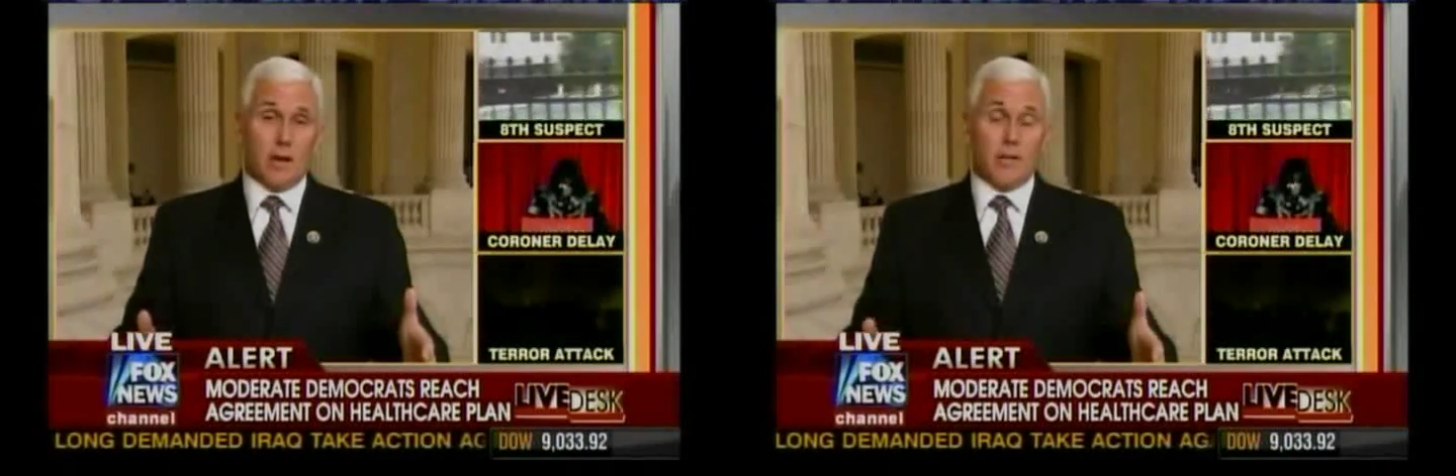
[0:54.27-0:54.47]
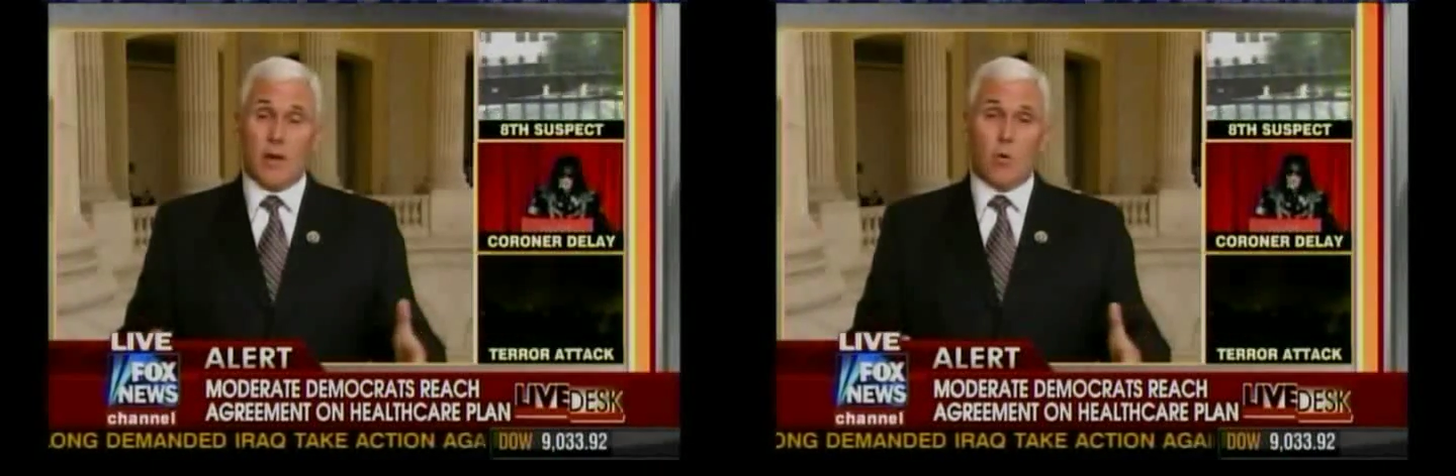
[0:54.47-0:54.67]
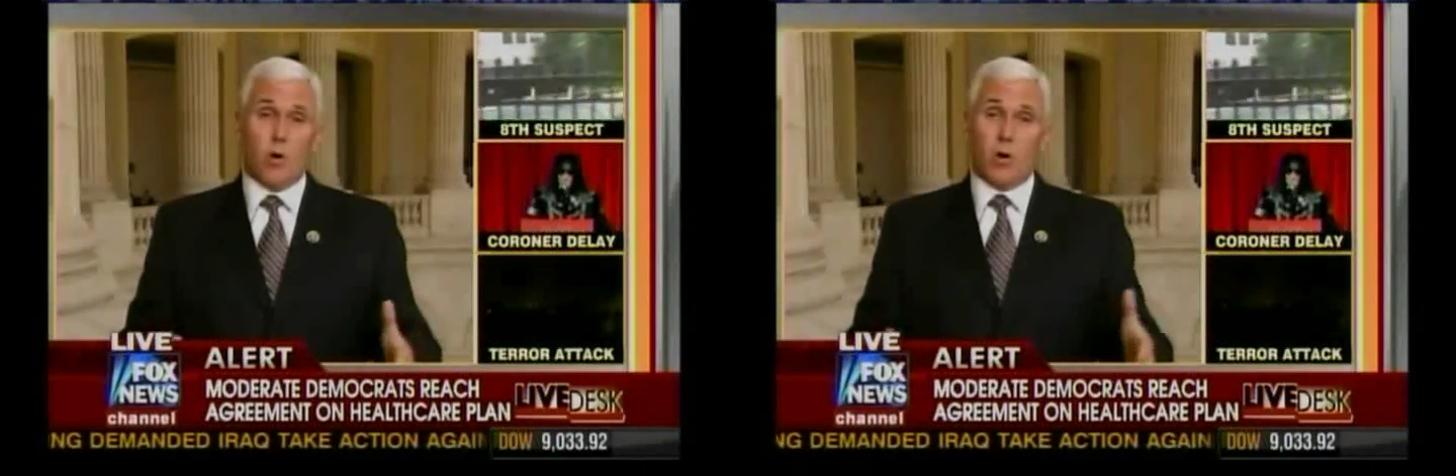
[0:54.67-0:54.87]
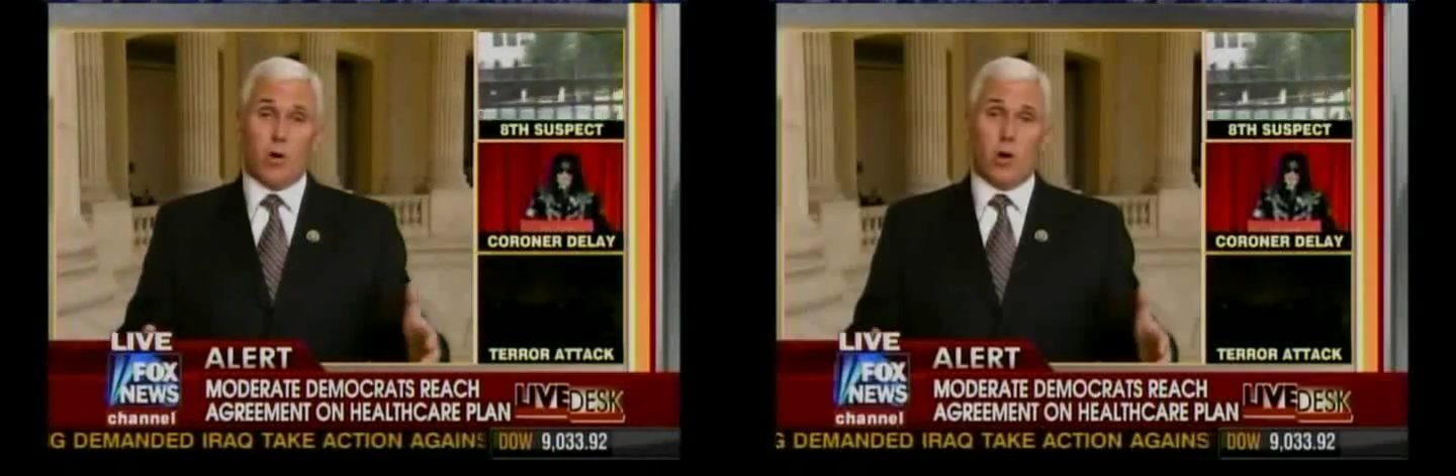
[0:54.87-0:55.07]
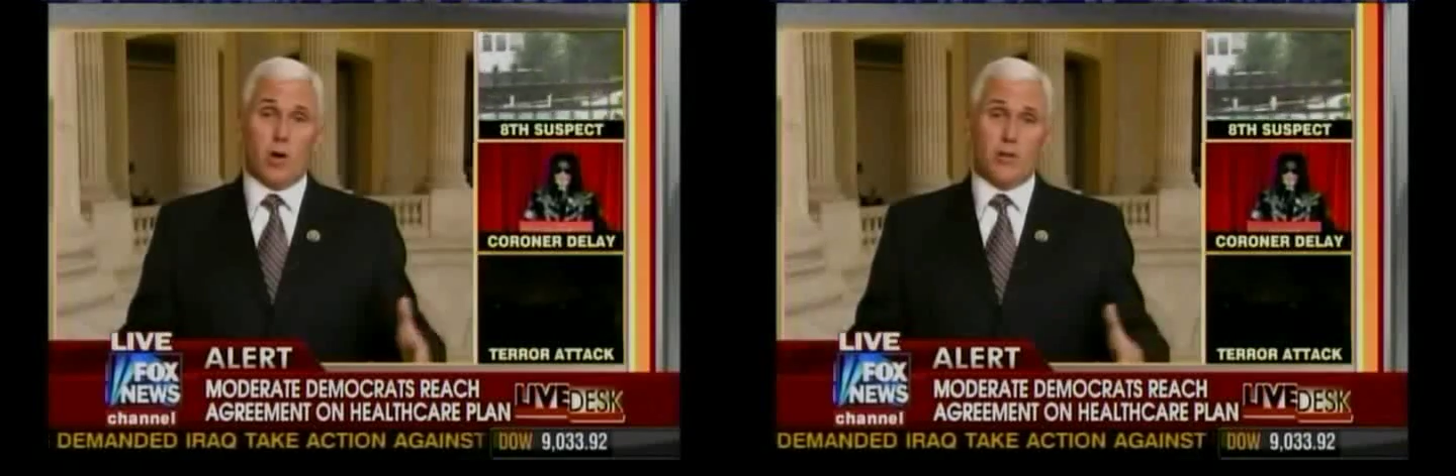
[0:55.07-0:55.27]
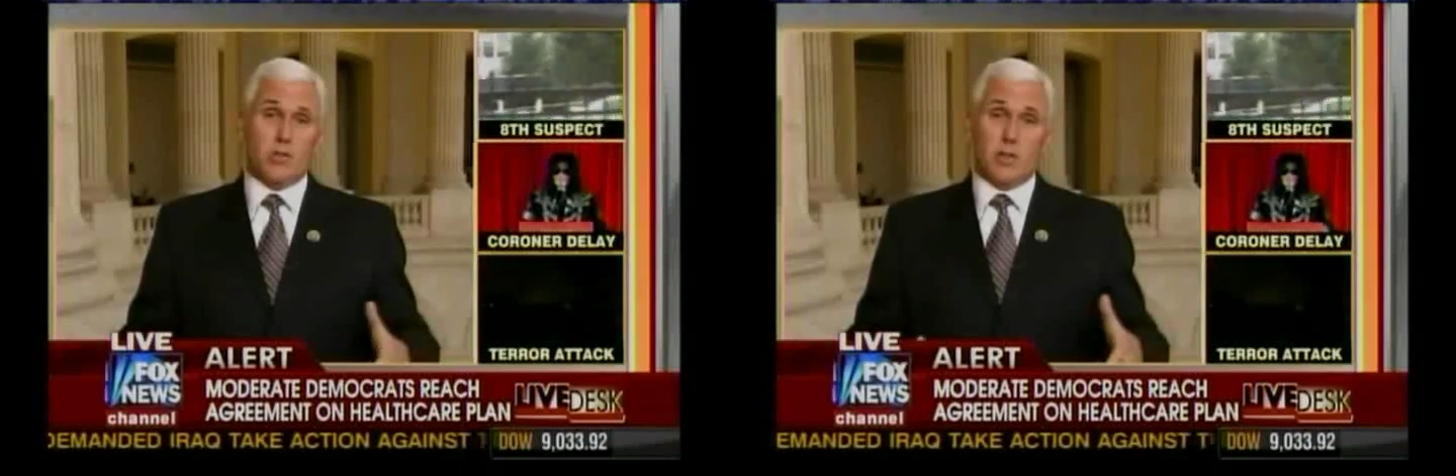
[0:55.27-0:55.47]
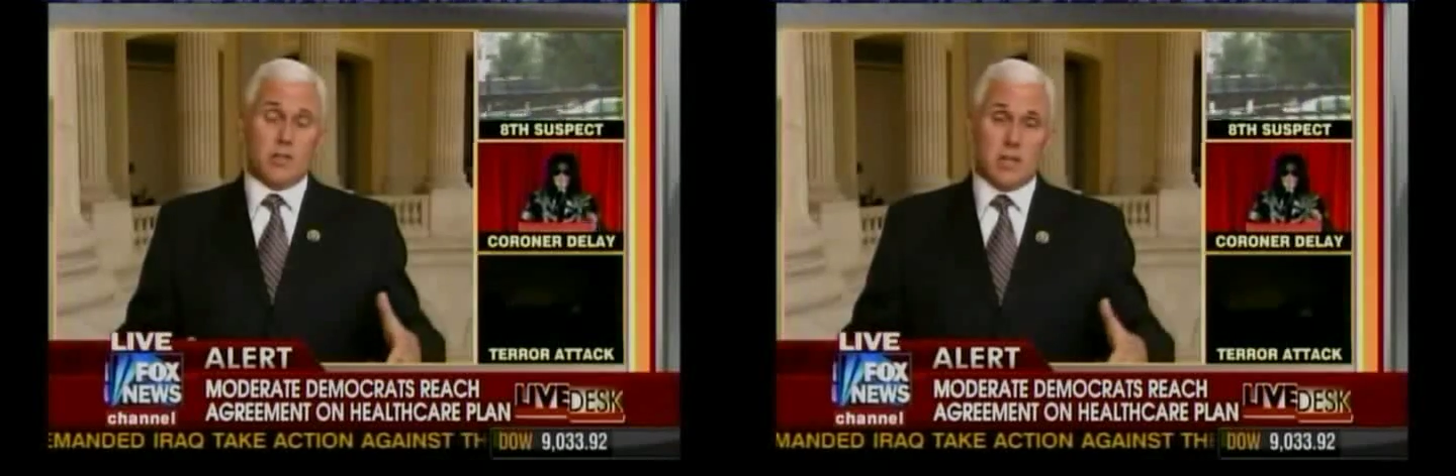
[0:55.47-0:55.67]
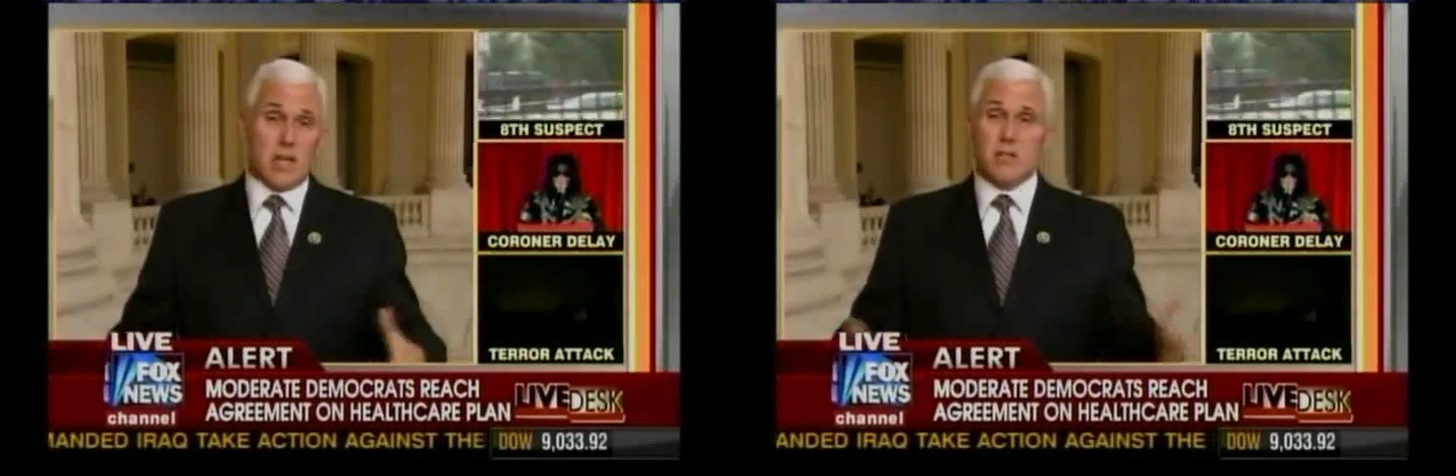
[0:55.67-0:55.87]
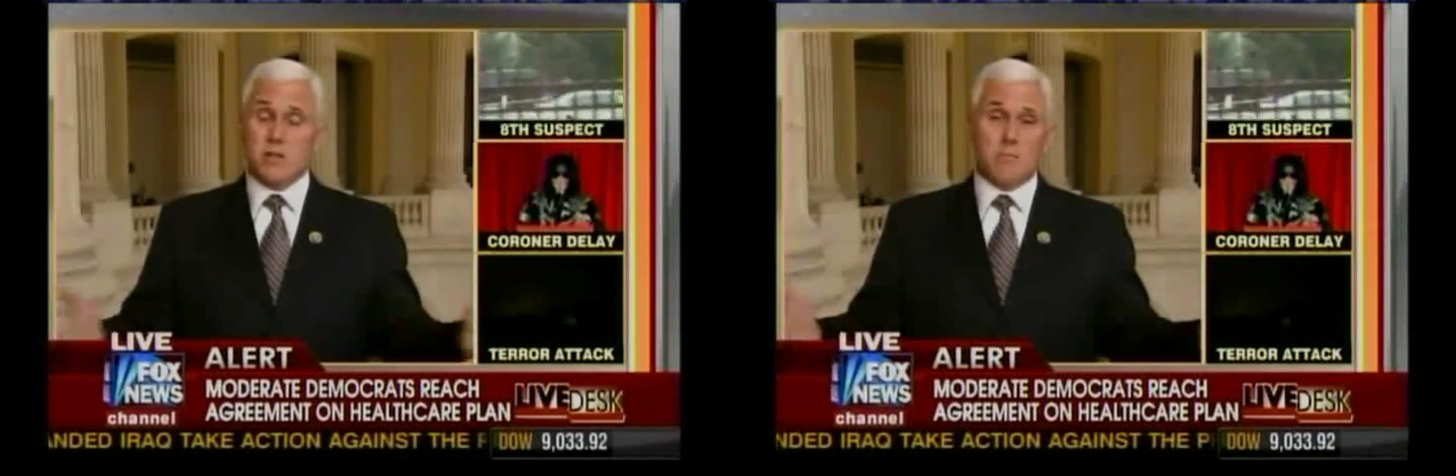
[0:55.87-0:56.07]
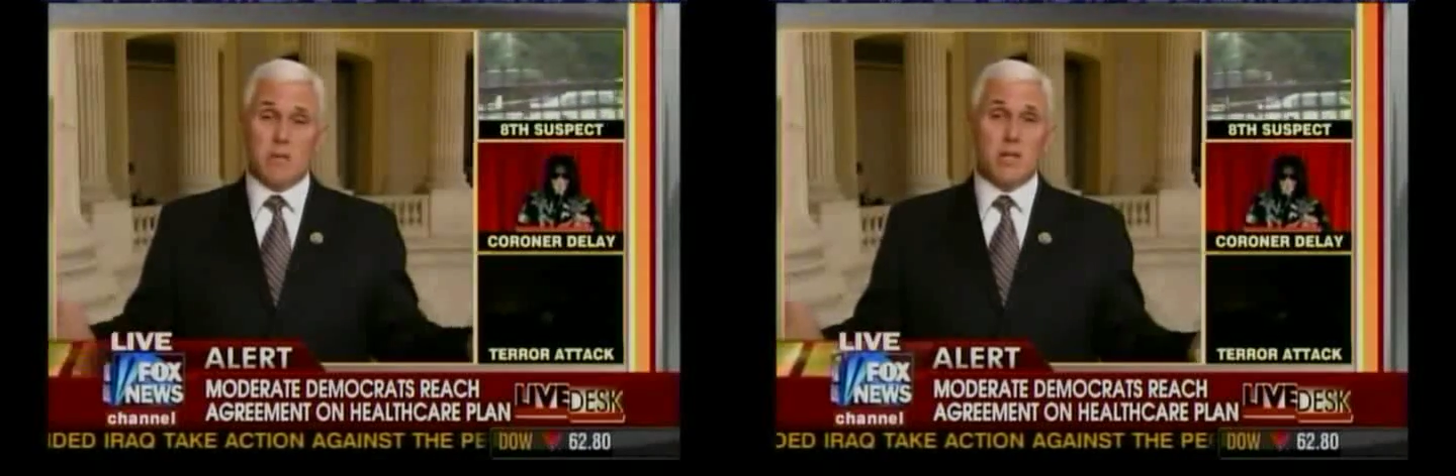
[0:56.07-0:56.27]
that will cause tens
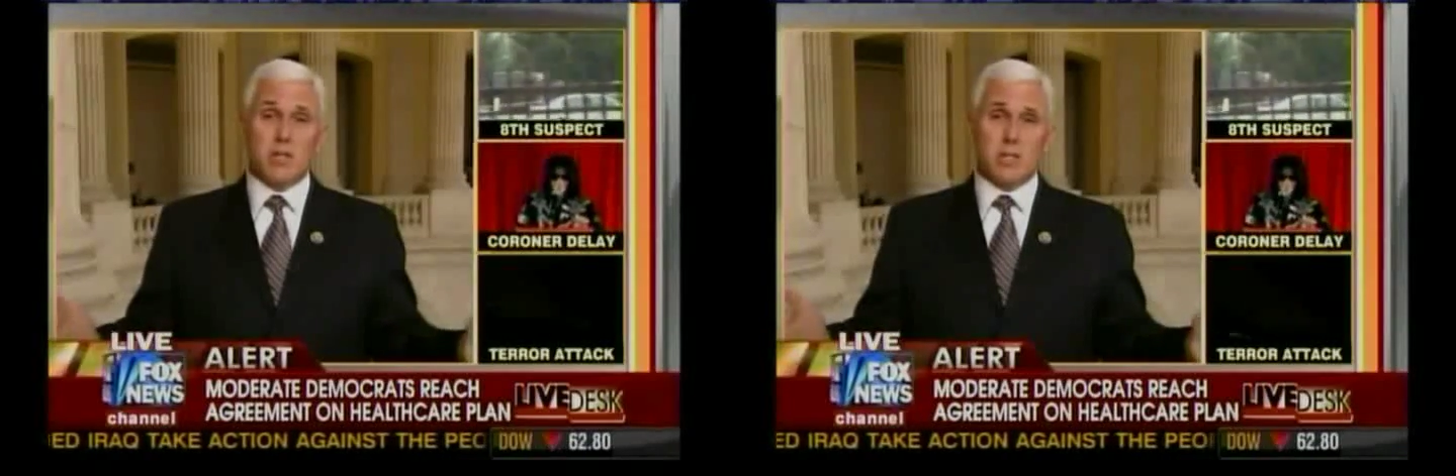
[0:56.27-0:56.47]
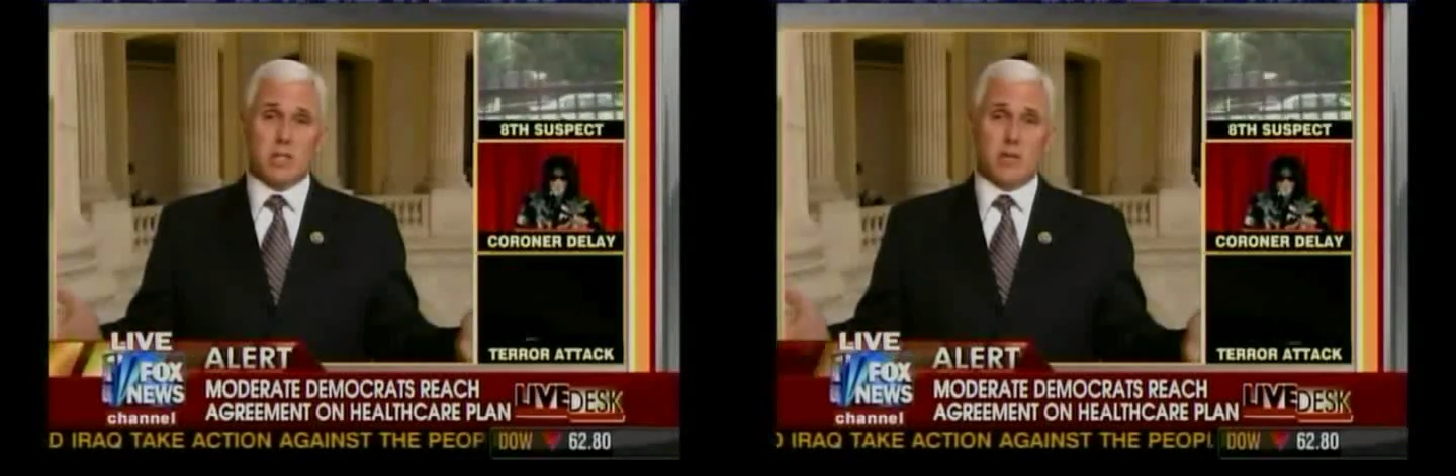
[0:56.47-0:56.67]
of millions